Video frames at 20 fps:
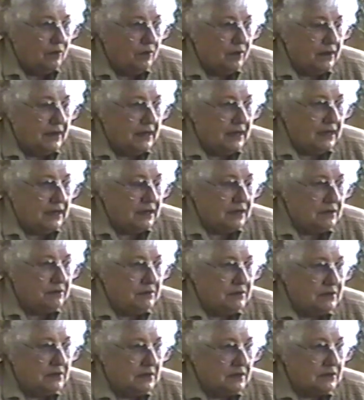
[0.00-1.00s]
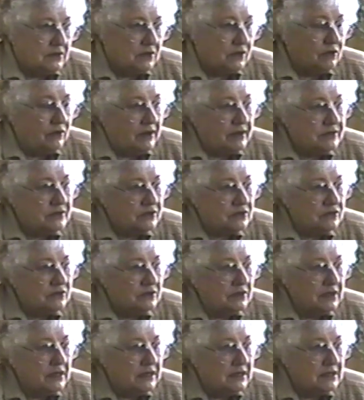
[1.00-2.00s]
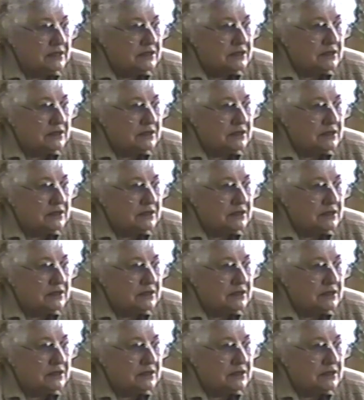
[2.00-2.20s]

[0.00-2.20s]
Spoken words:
At what age? You mean grade school age?